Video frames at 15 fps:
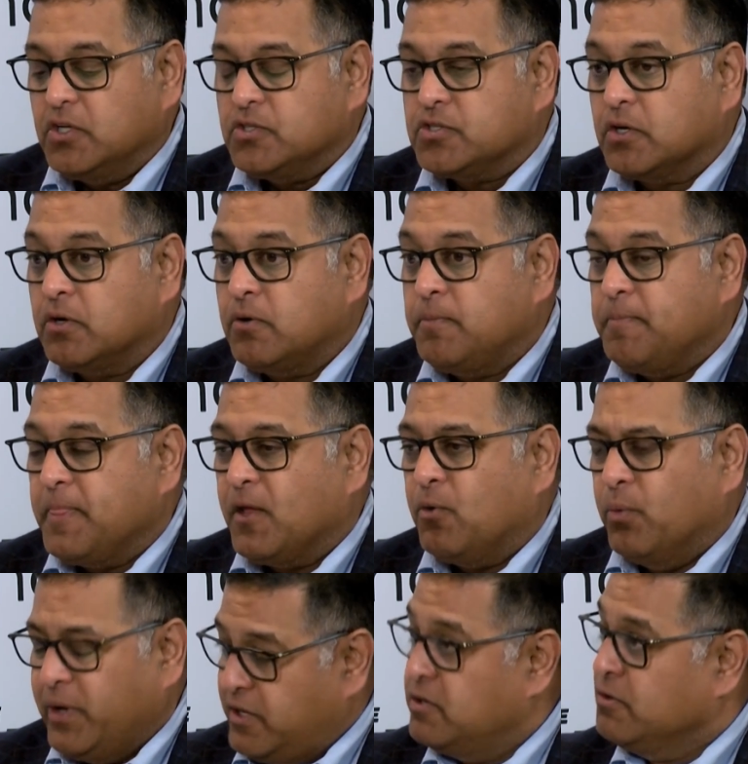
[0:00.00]
So
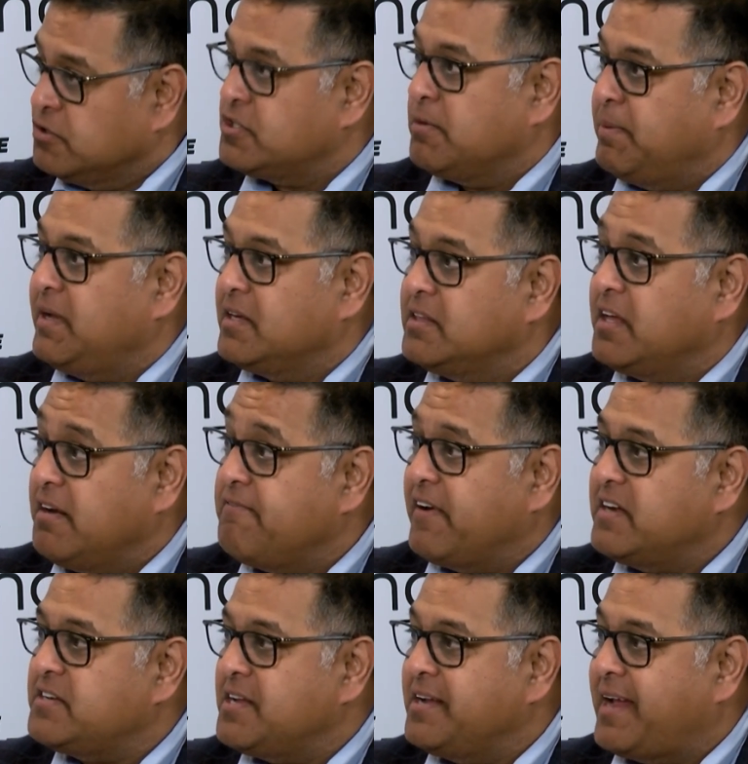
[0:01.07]
we used to be in the
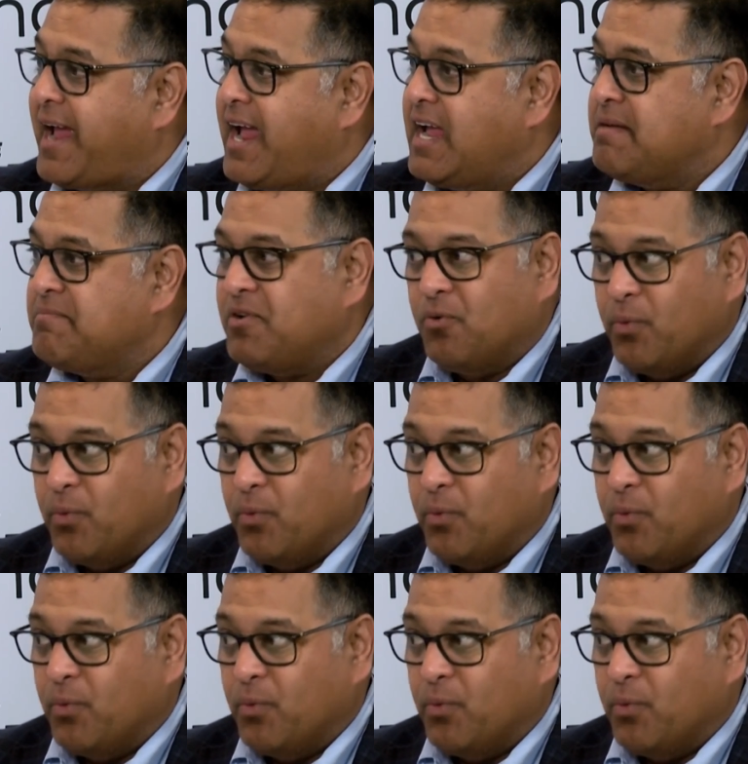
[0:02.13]
inventing game.